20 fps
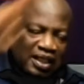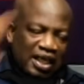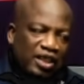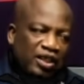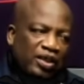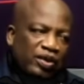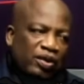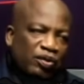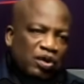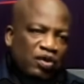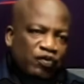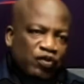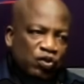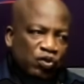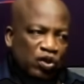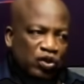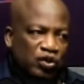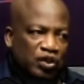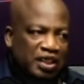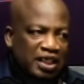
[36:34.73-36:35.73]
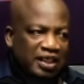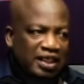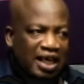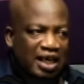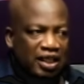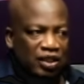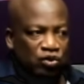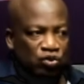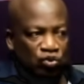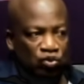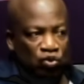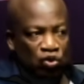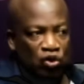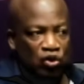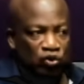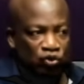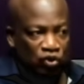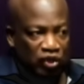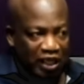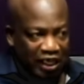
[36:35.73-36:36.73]
Then if you want to create it will go
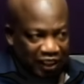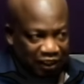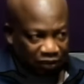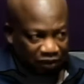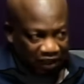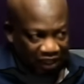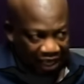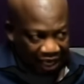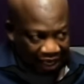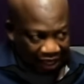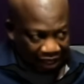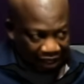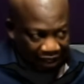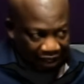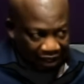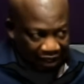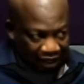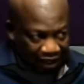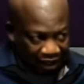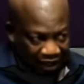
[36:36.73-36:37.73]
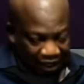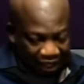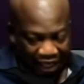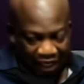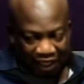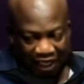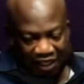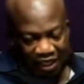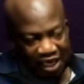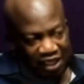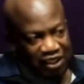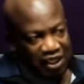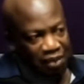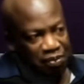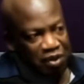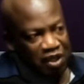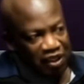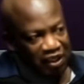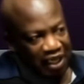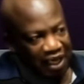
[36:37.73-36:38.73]
into next year. And the next year
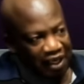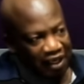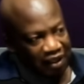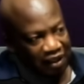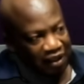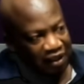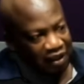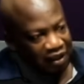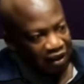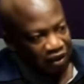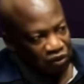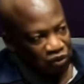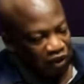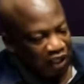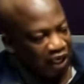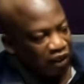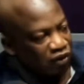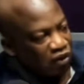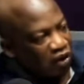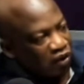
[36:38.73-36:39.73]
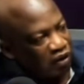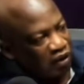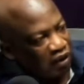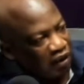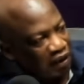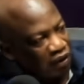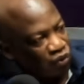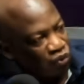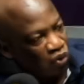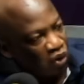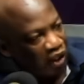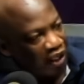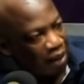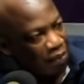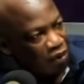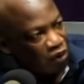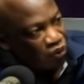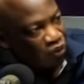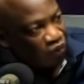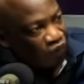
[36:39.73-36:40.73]
means you cannot. It will not
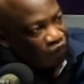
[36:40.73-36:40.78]
come into